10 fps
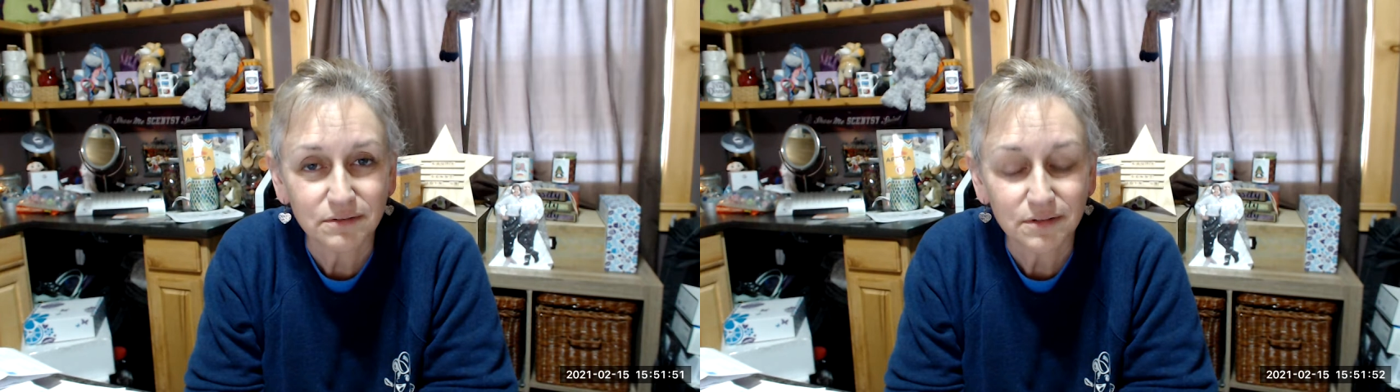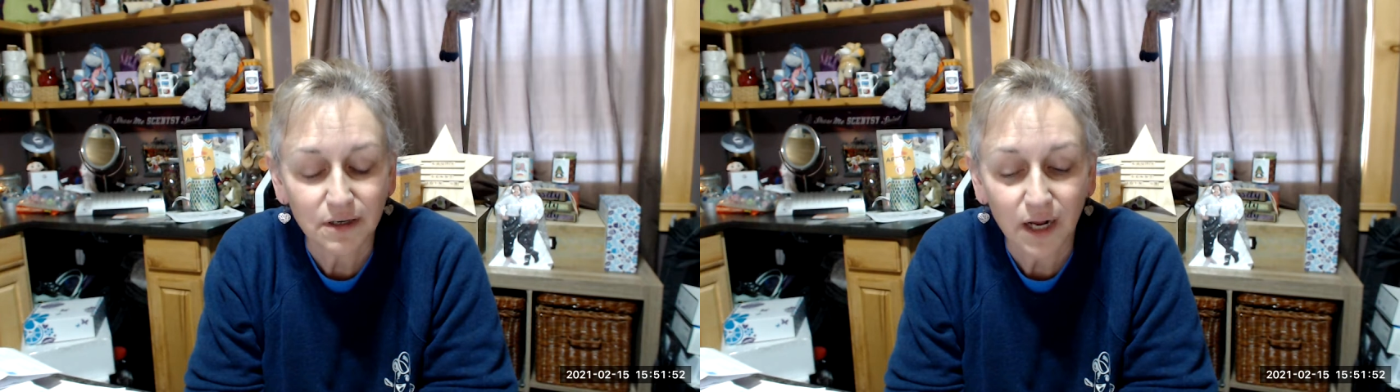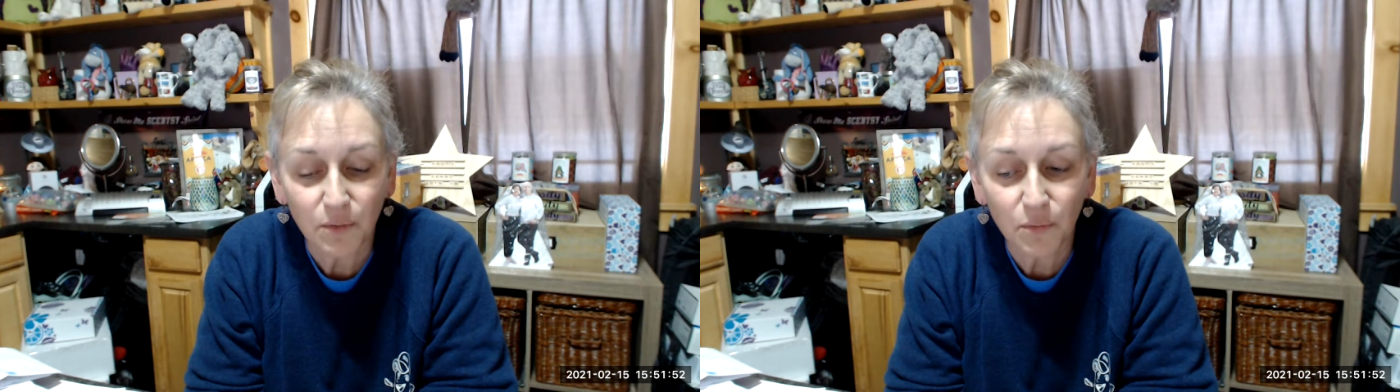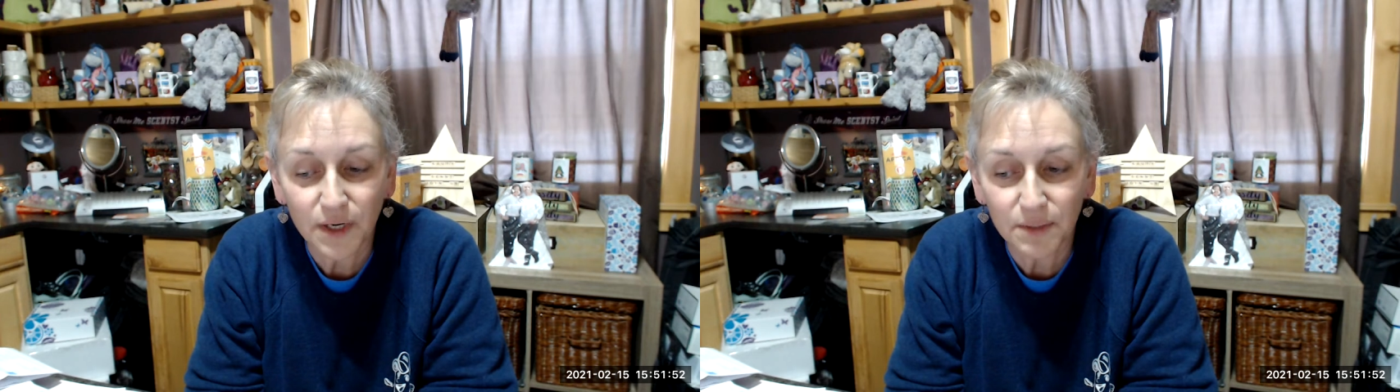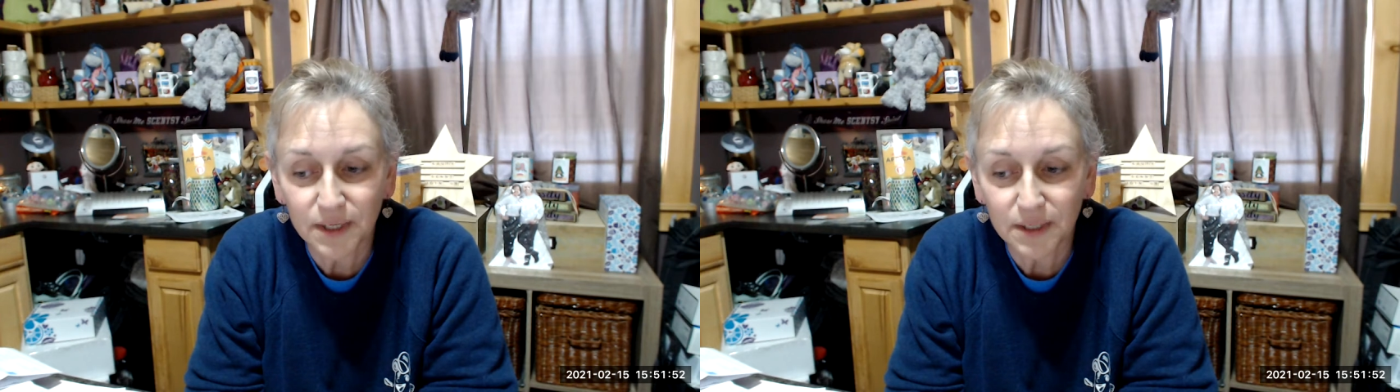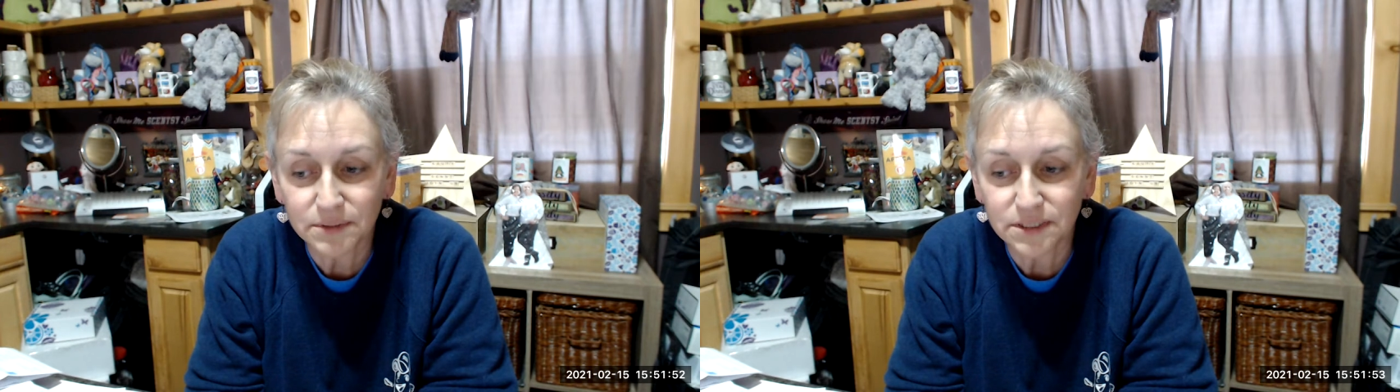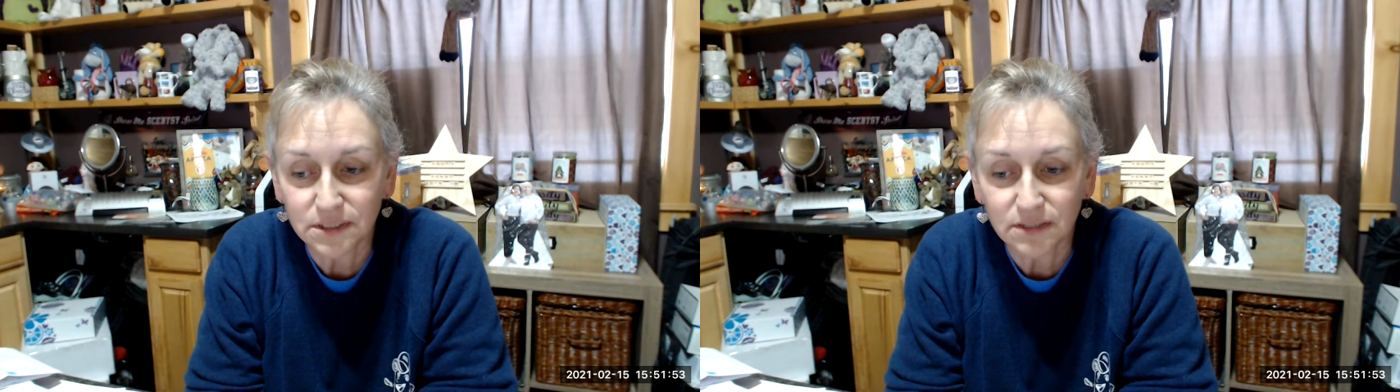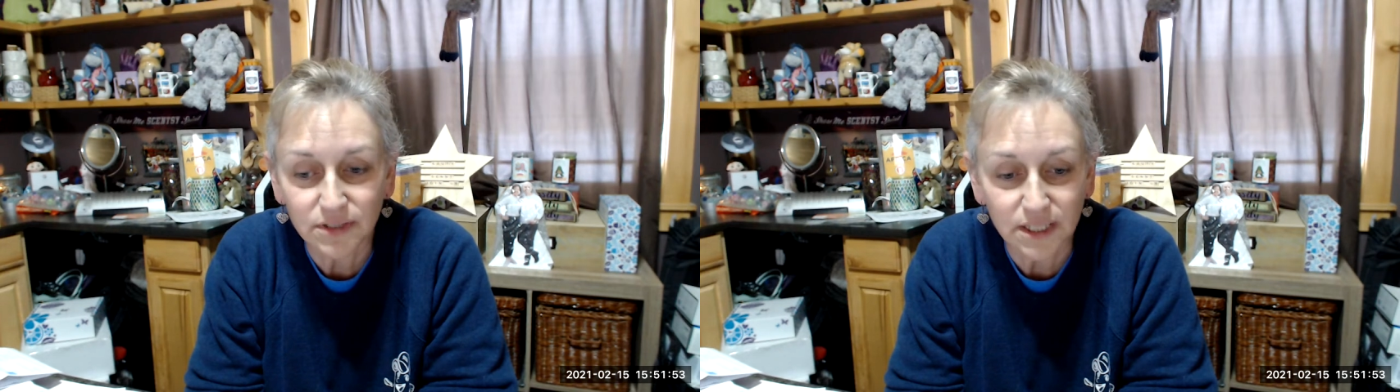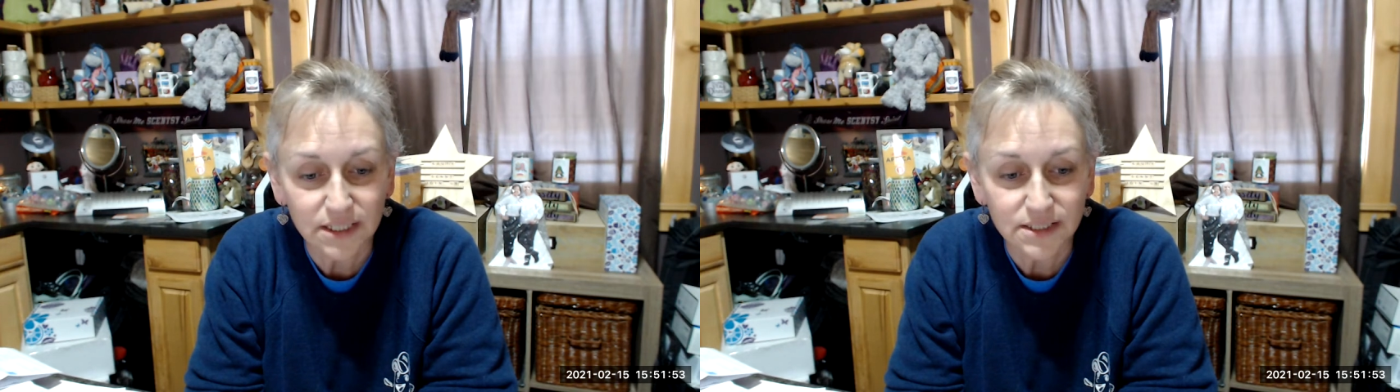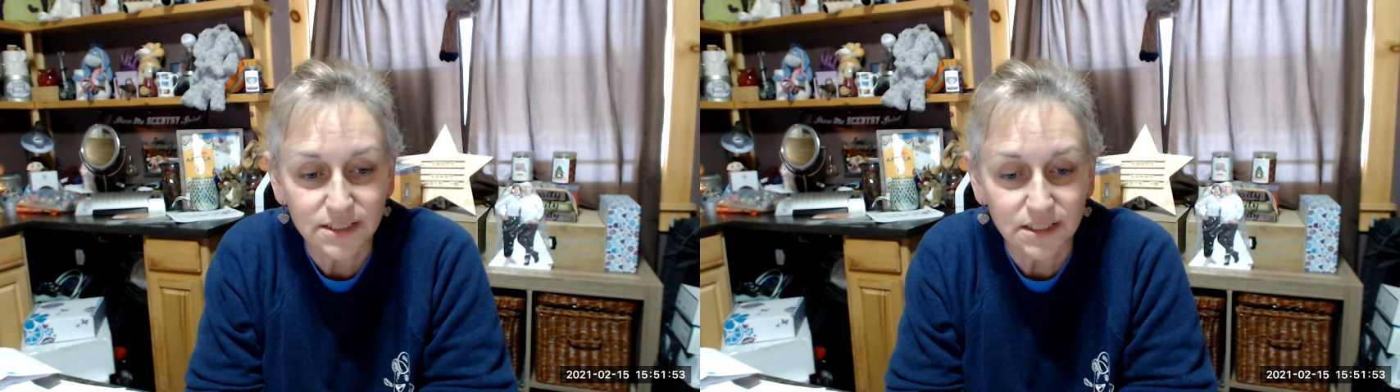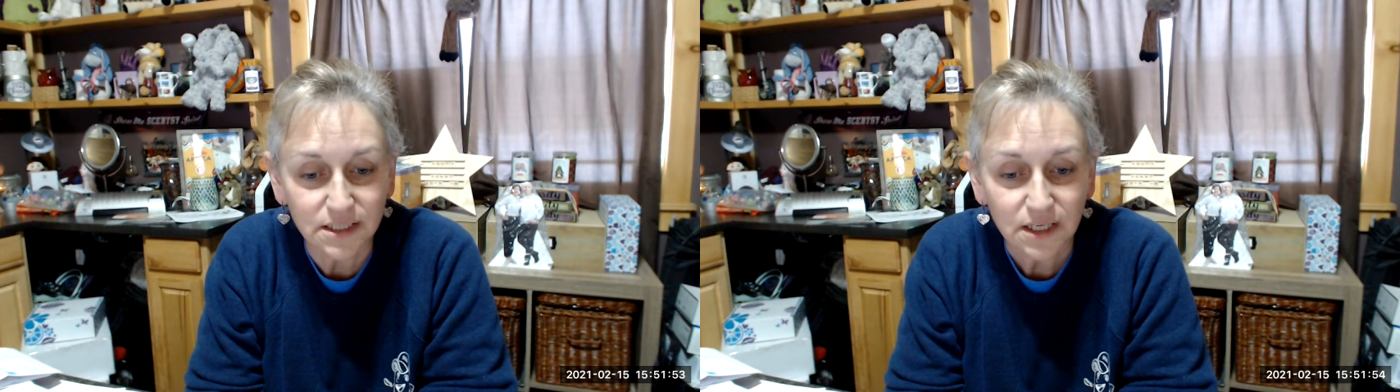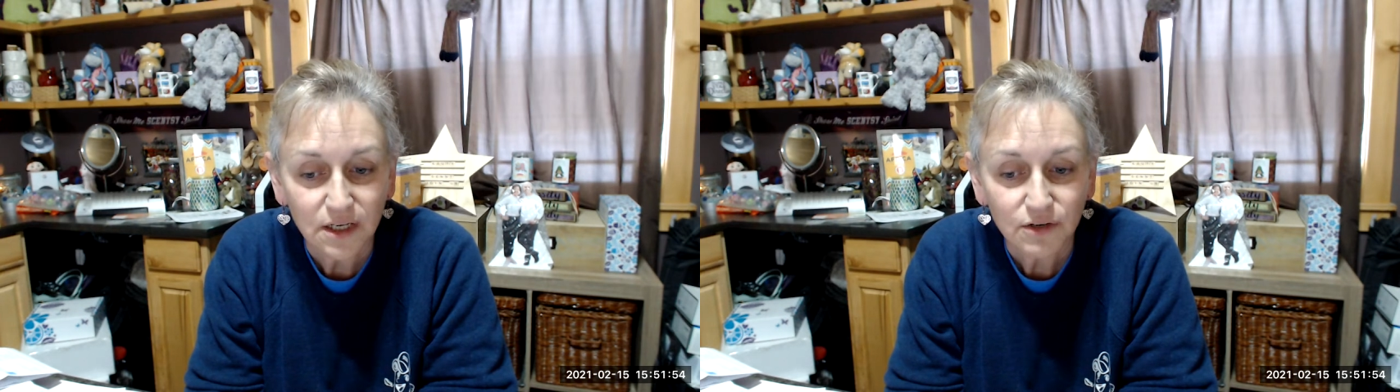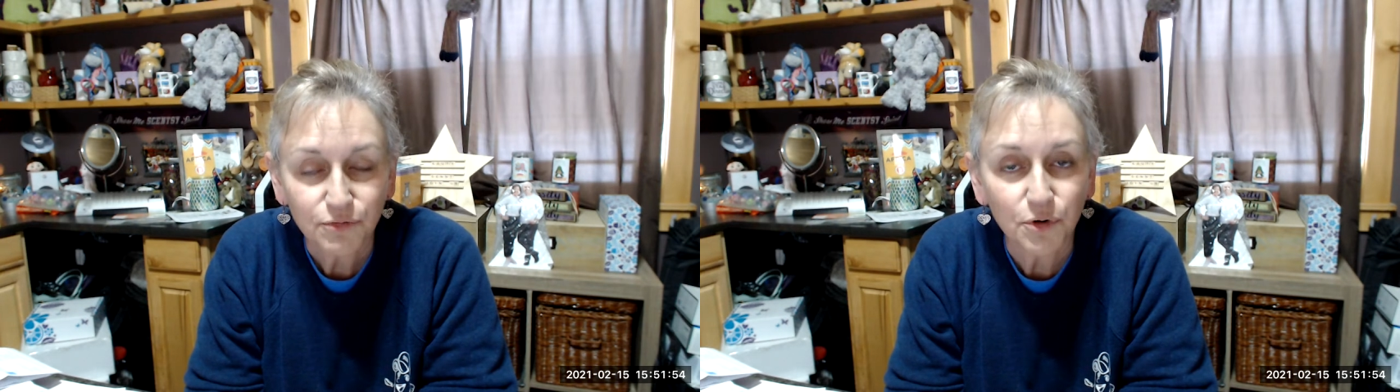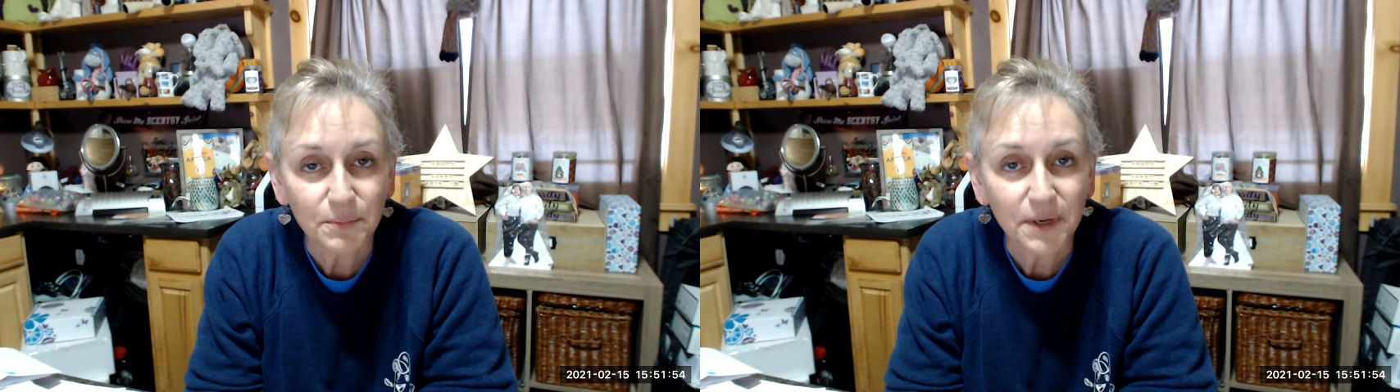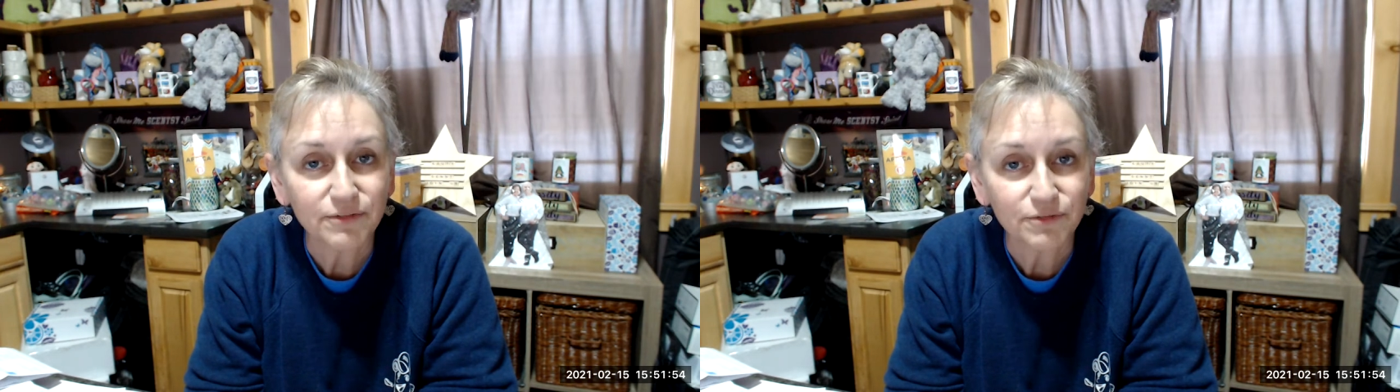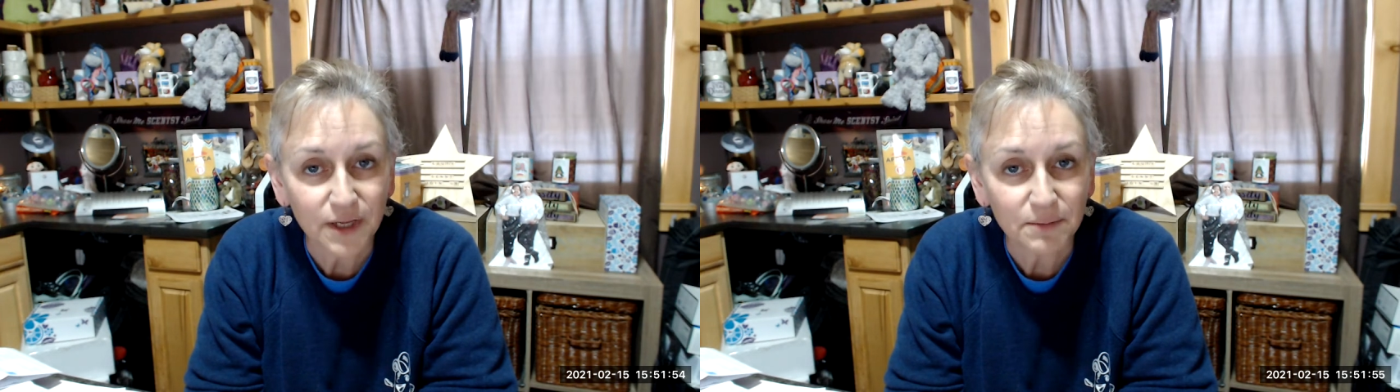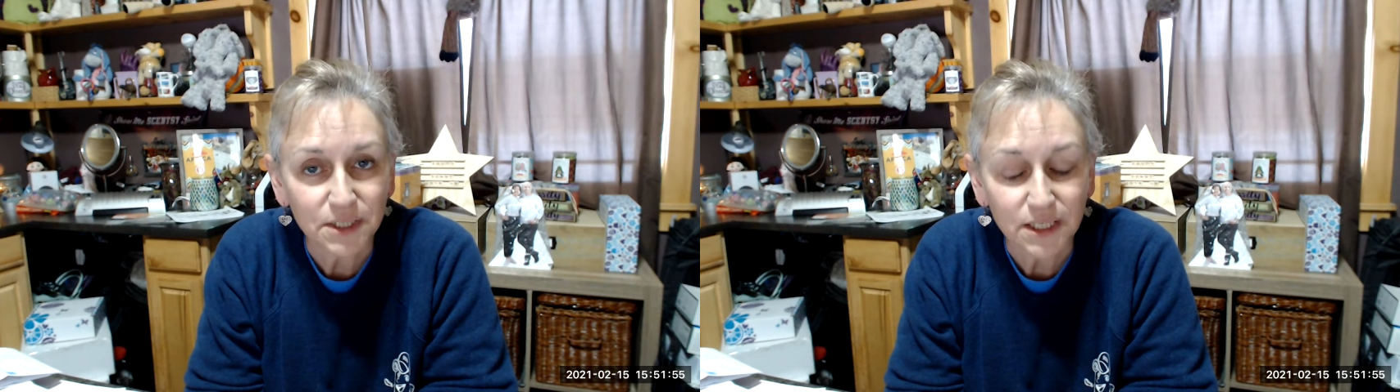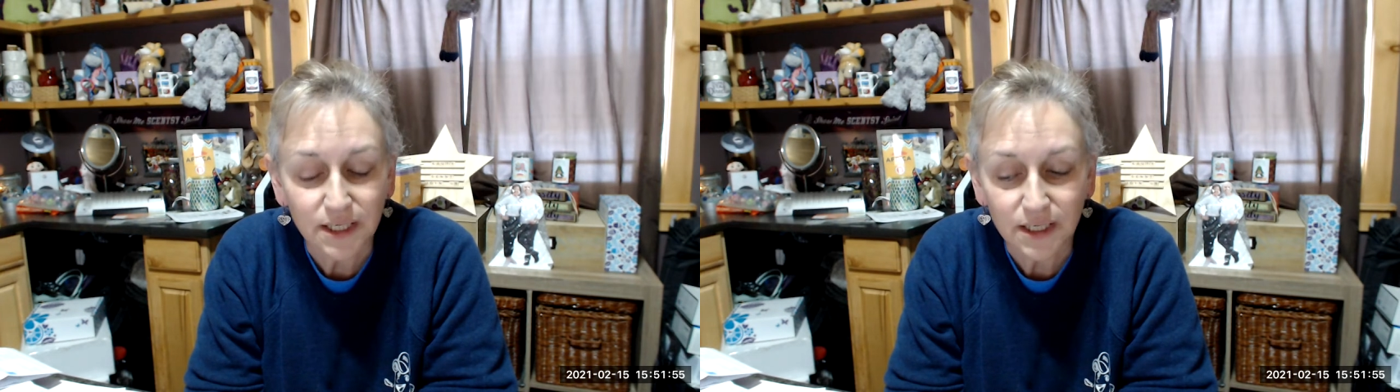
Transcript: You know, I want to be able to leave a legacy for my family.